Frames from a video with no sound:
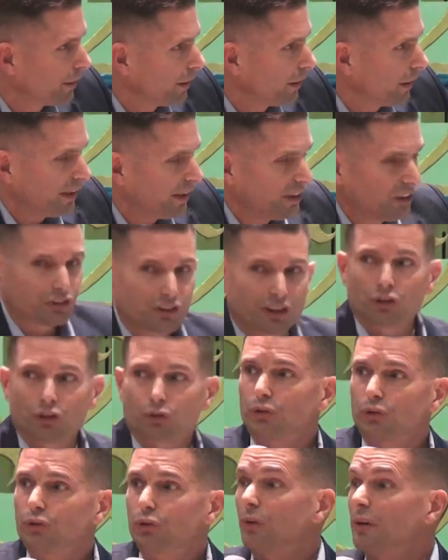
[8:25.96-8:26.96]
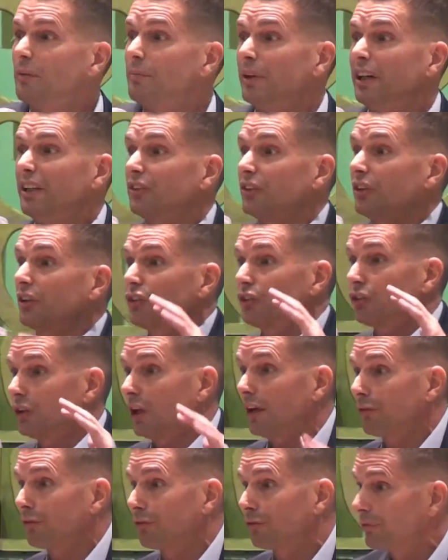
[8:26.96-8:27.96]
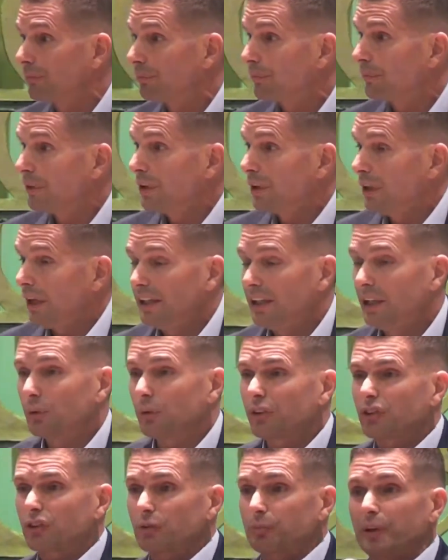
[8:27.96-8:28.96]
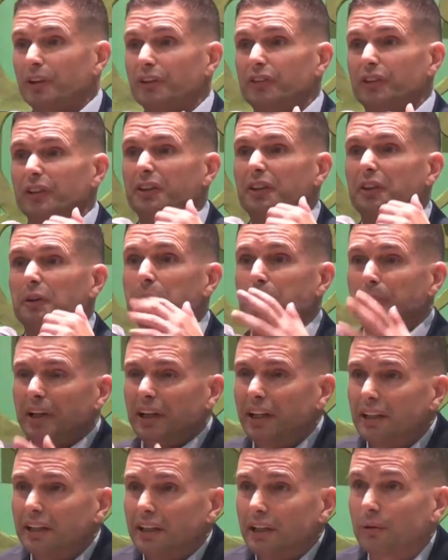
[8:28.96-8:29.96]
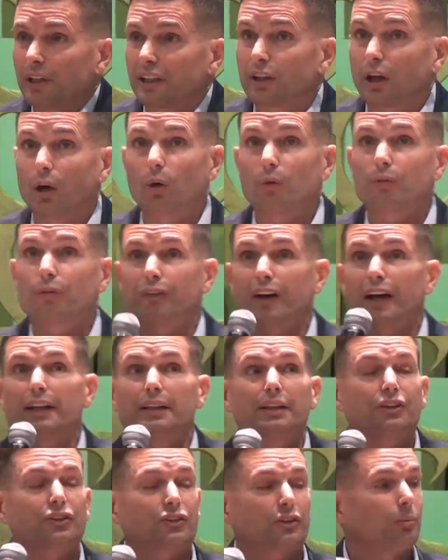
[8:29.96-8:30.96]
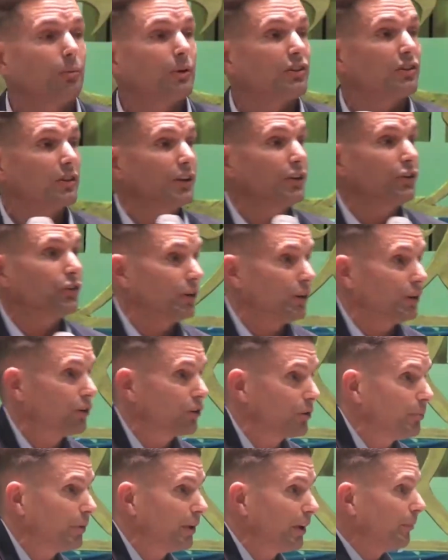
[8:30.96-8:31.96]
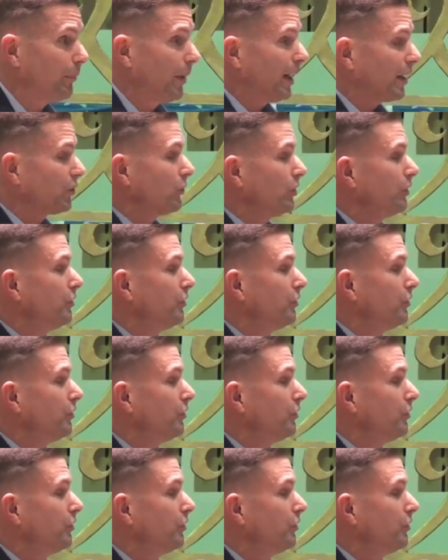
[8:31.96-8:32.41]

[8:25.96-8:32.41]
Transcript: And these kids were doing amazing stuff. And they were expressing their pain, and like, oh, finally someone's listening to me. I'm actually